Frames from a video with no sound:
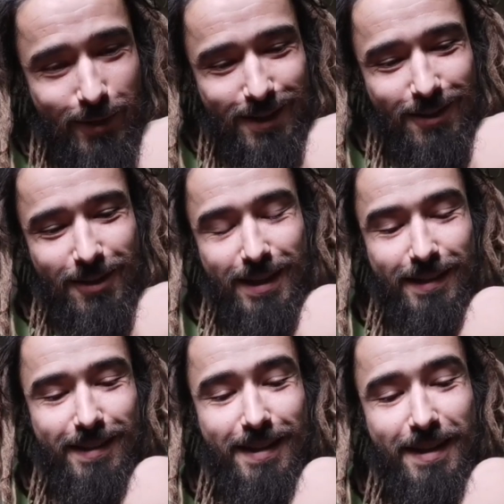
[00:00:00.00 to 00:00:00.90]
want to look at
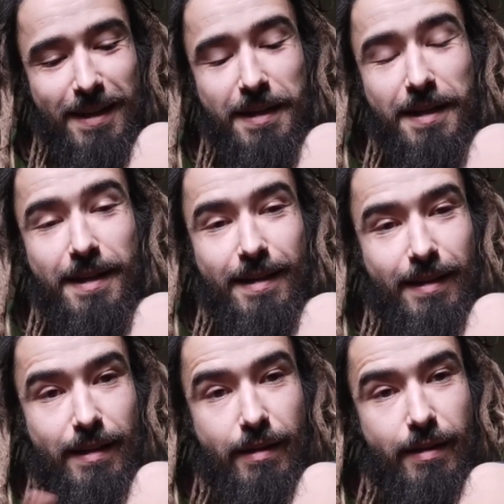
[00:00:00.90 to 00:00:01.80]
it,
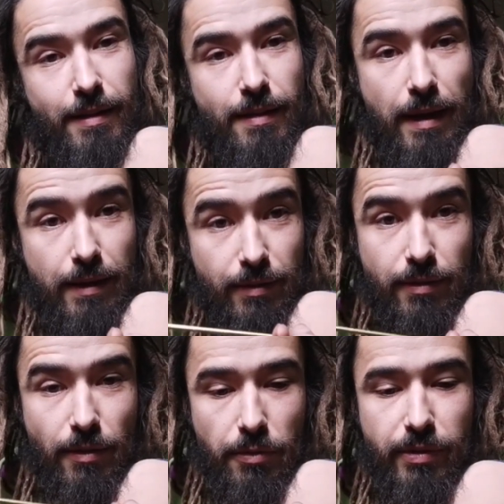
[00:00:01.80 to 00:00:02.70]
has
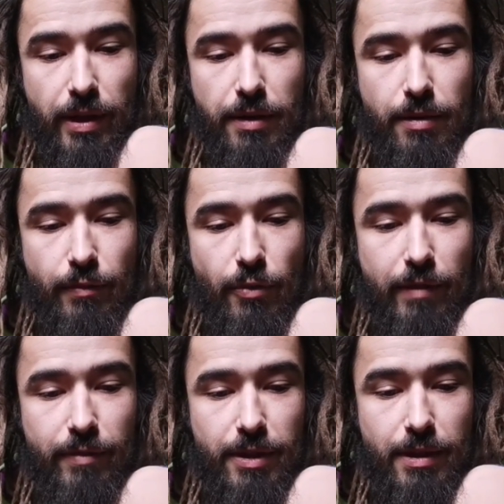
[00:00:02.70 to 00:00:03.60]
its own center of
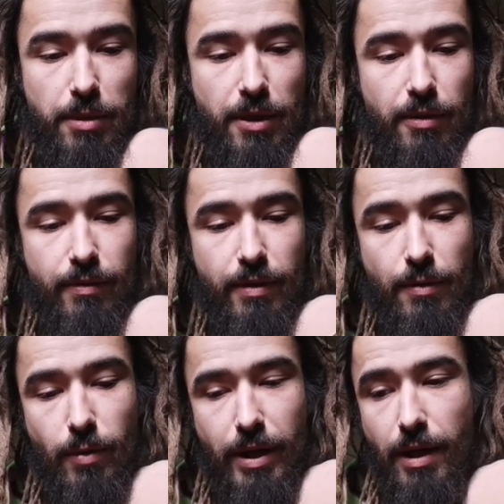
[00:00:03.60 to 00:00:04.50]
gravity because, in
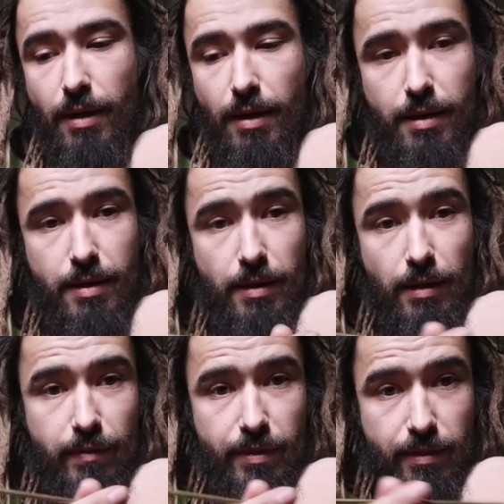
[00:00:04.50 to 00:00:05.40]
a way,
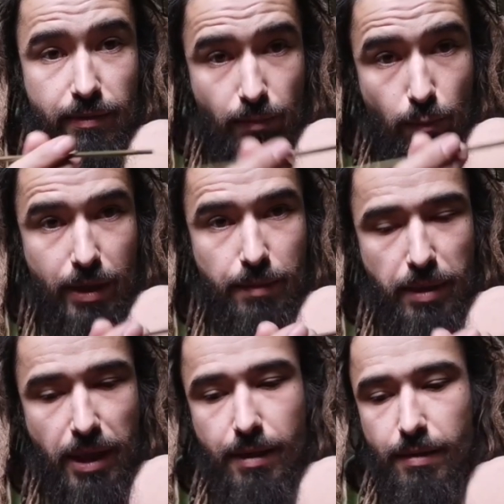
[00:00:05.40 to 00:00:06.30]
even this one
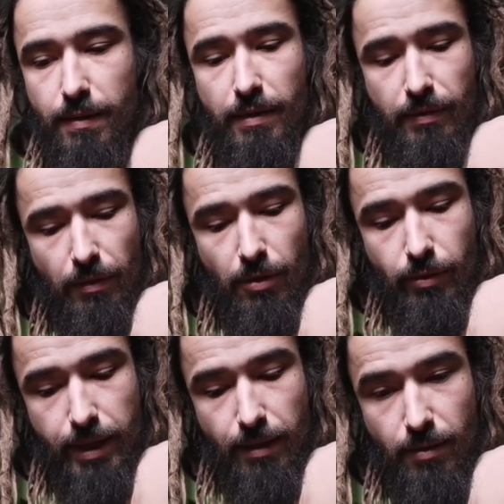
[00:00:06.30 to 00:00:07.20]
bead is
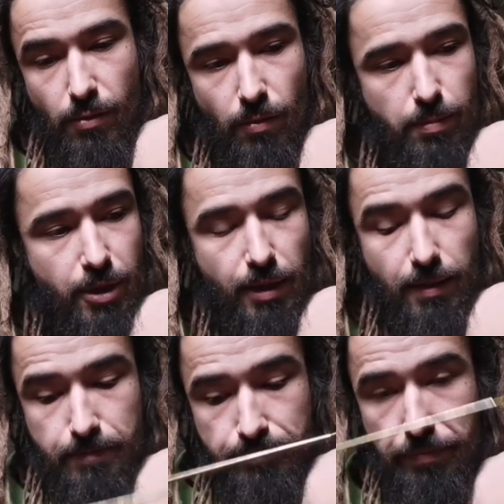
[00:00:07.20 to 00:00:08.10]
already a whole
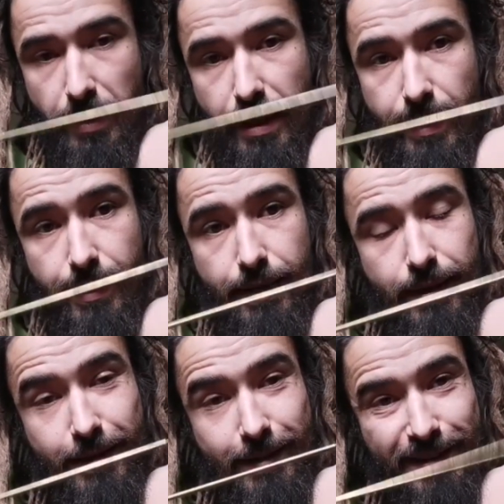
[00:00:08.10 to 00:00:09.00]
body. And
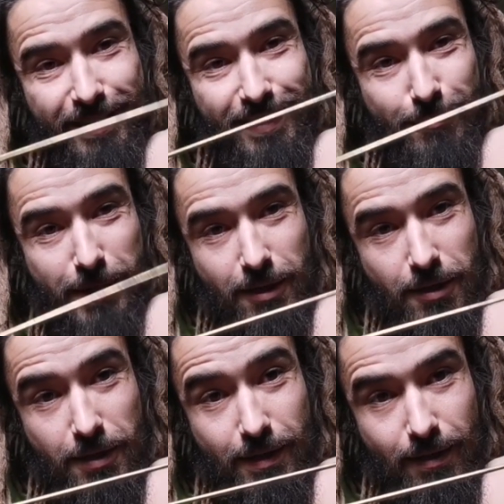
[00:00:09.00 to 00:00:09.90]
we're
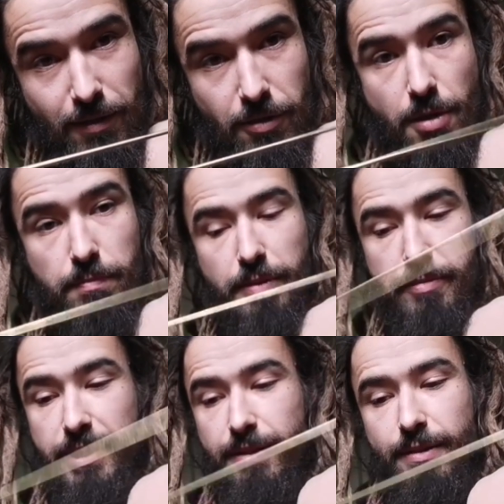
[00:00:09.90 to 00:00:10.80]
gonna
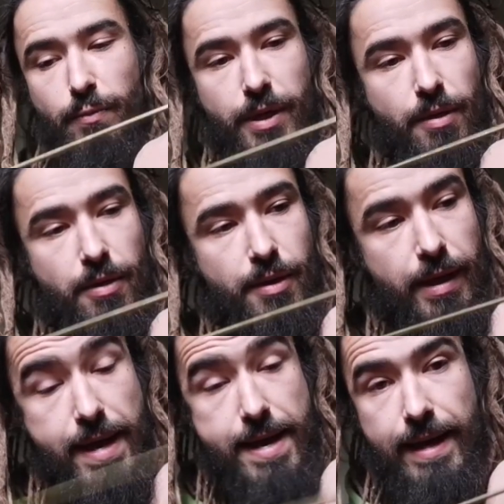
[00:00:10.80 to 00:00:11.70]
complement it, we're
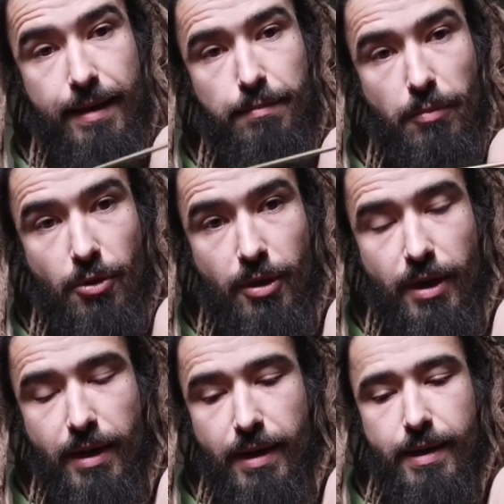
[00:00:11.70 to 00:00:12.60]
gonna add more.